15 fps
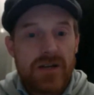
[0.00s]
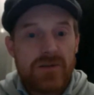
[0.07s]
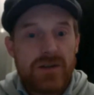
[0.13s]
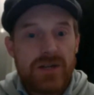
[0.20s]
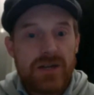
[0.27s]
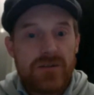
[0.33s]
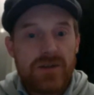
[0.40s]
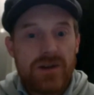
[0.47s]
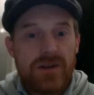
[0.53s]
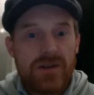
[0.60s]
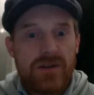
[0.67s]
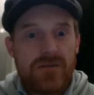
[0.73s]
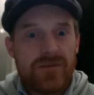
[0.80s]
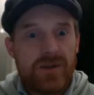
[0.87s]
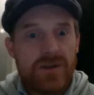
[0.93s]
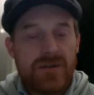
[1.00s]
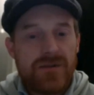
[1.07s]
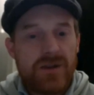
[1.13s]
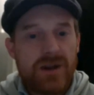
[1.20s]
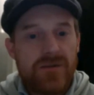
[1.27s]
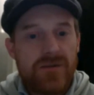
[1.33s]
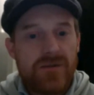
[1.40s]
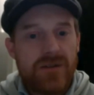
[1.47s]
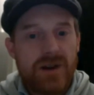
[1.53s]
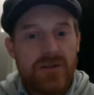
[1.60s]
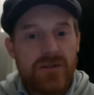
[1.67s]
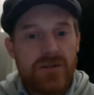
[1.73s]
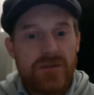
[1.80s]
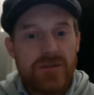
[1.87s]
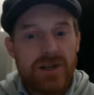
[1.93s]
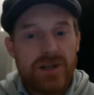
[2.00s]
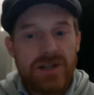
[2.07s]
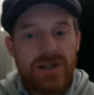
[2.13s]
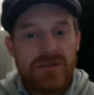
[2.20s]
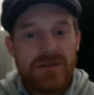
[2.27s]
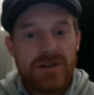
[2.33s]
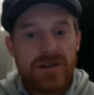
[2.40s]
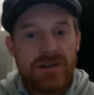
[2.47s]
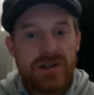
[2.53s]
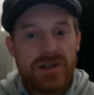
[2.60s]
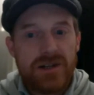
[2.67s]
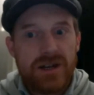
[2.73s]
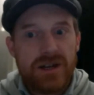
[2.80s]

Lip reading: which had been found with much difficulty.